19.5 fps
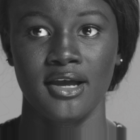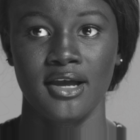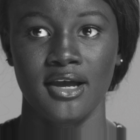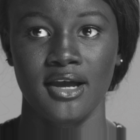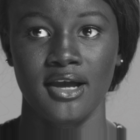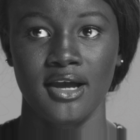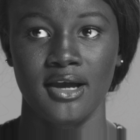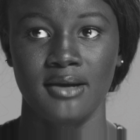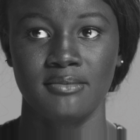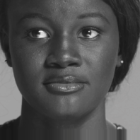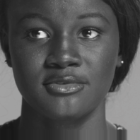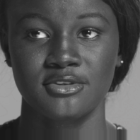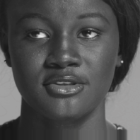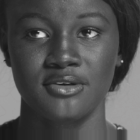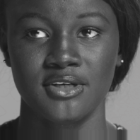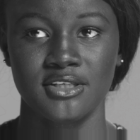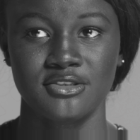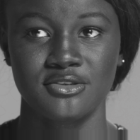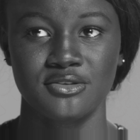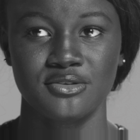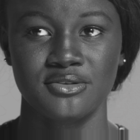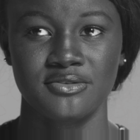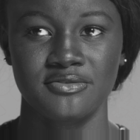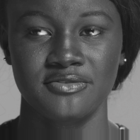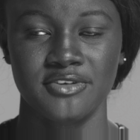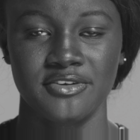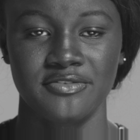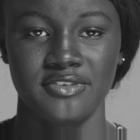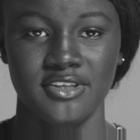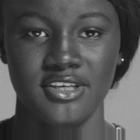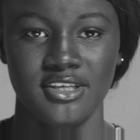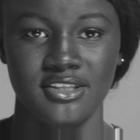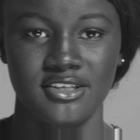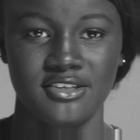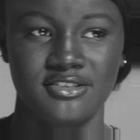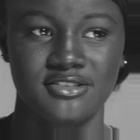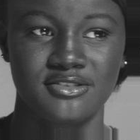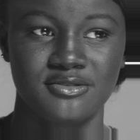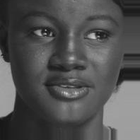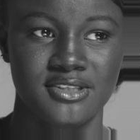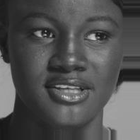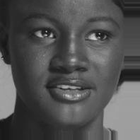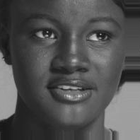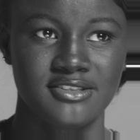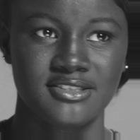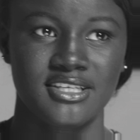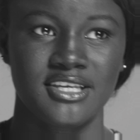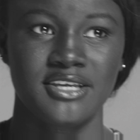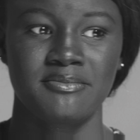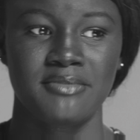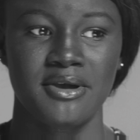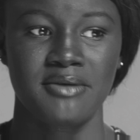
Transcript: Um, so I stood 15 years without seeing my